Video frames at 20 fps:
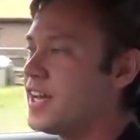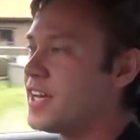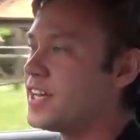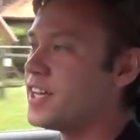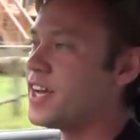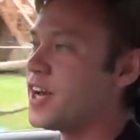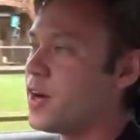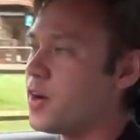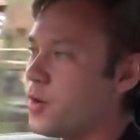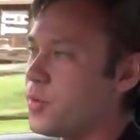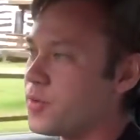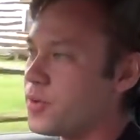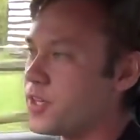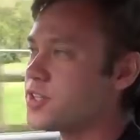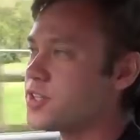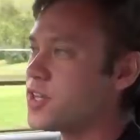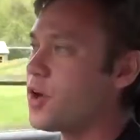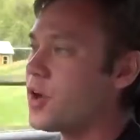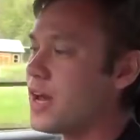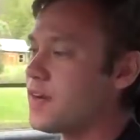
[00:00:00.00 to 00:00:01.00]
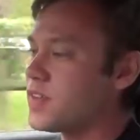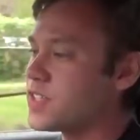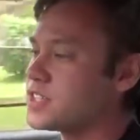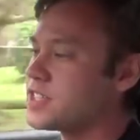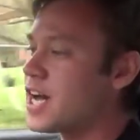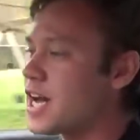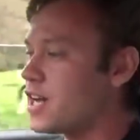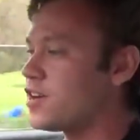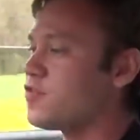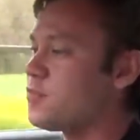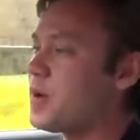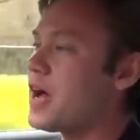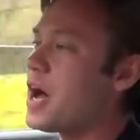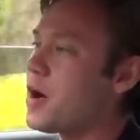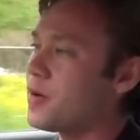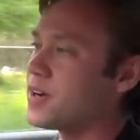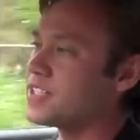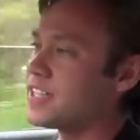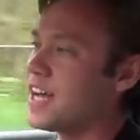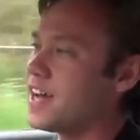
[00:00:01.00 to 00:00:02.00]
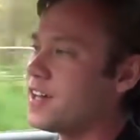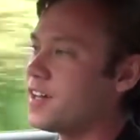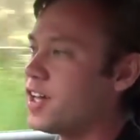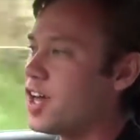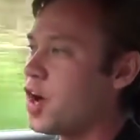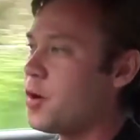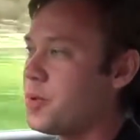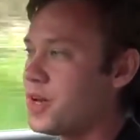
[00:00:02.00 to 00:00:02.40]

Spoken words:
you know, don't have a ton of power down low,